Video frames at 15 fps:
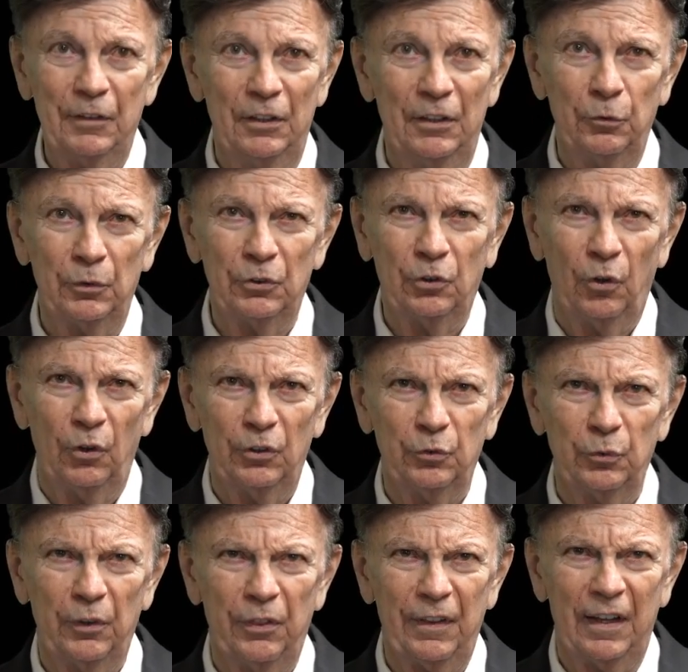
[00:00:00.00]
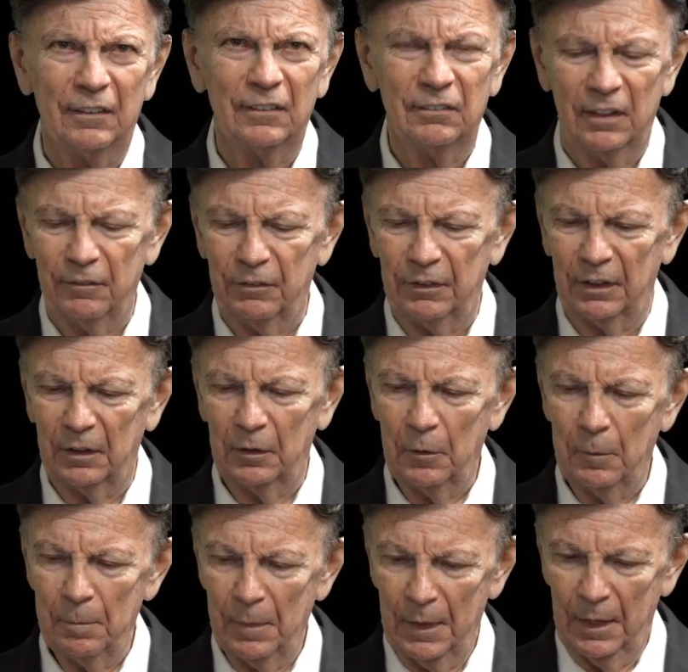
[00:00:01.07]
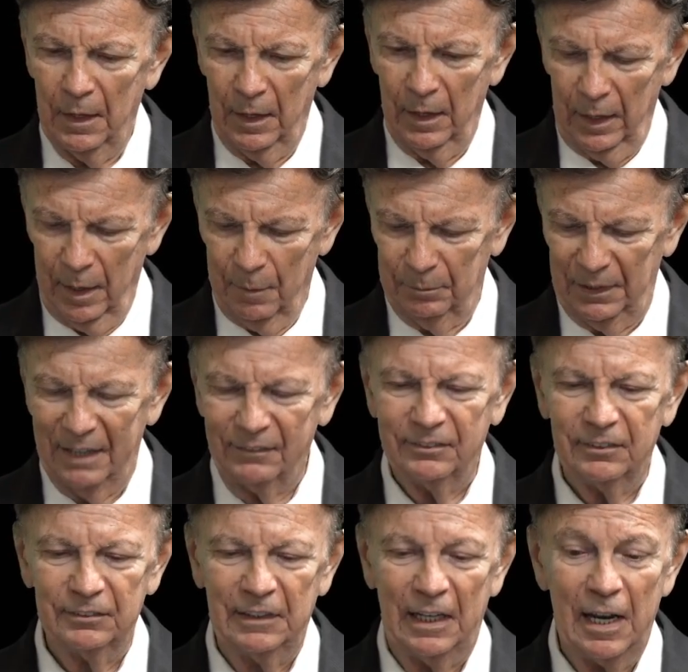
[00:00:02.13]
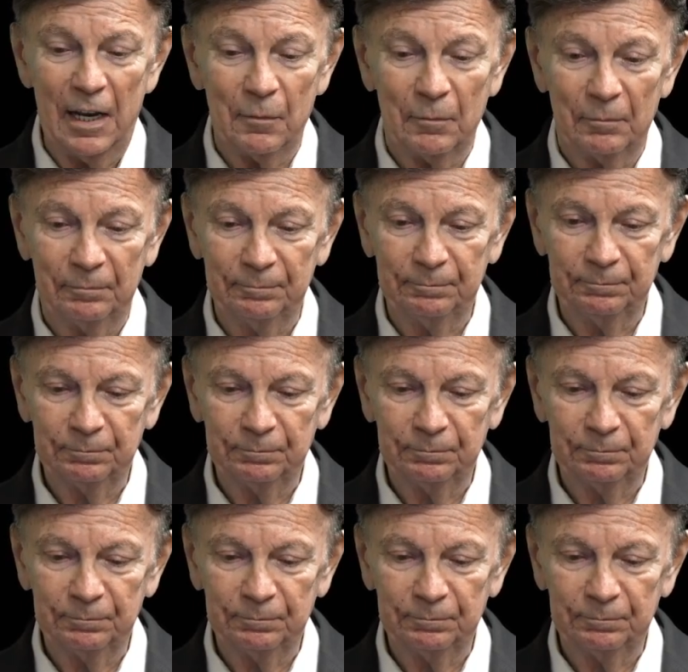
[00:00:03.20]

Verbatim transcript: into his courts with thanksgiving, and bless his name.